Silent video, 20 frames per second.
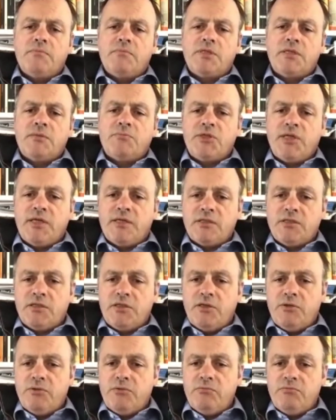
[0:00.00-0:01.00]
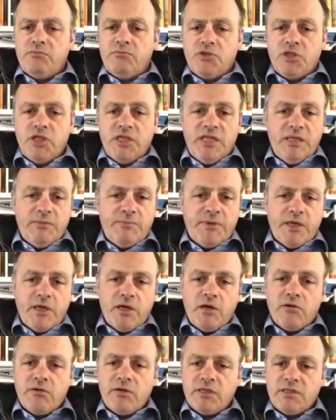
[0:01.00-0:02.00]
subject to
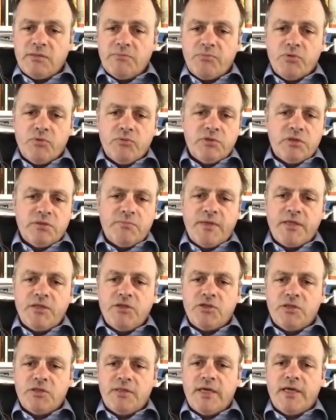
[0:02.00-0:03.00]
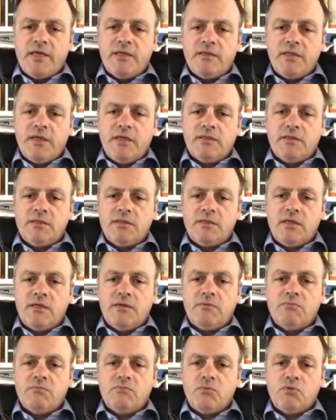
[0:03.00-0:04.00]
GDPR, and it's important to mention
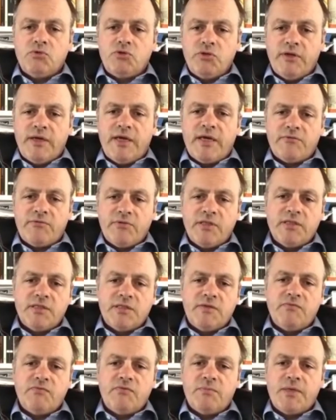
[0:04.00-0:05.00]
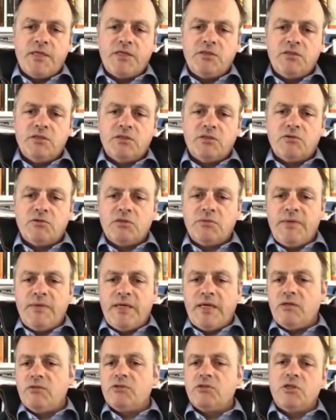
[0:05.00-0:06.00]
that once you're gathering this information, it's got to be
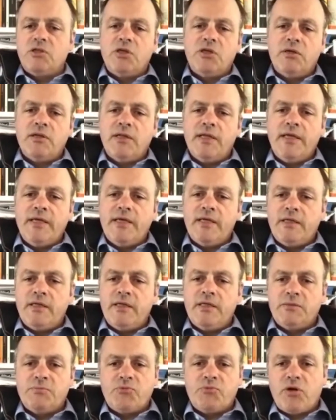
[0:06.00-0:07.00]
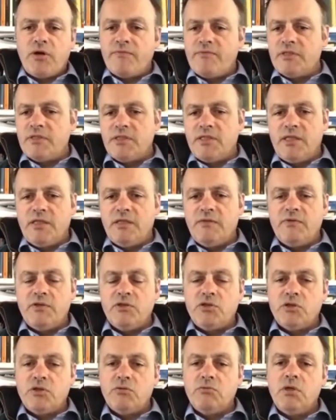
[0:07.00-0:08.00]
held securely. It is private to the
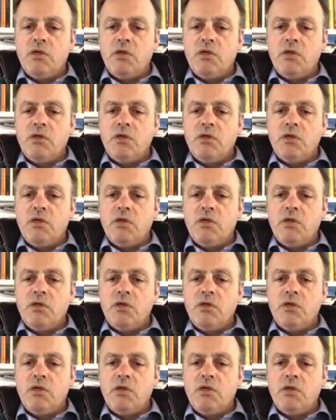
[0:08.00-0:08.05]
individual,